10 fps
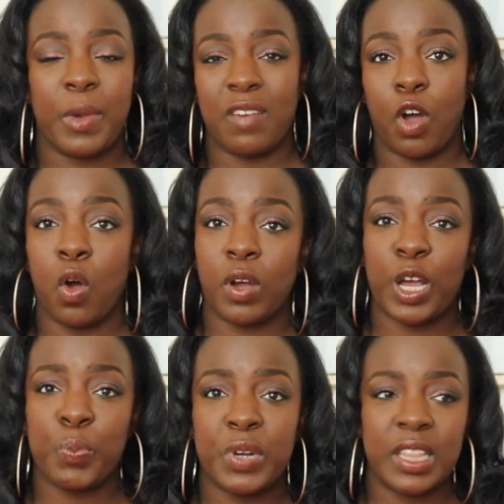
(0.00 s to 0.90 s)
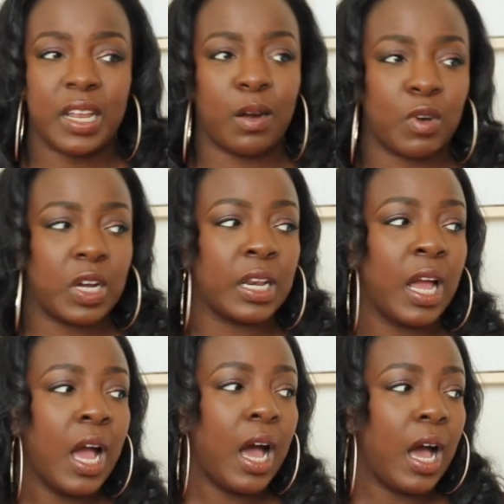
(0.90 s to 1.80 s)
I have a whole company that I run.
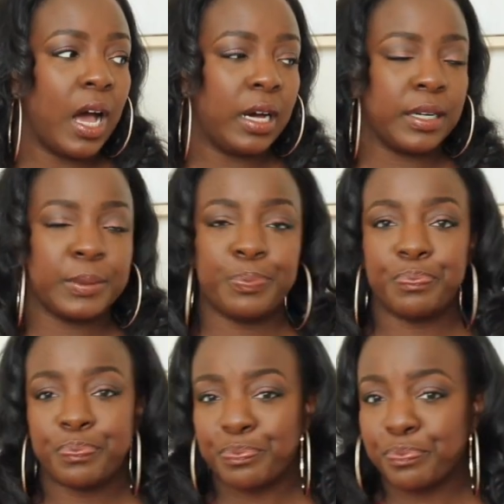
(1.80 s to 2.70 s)
Um,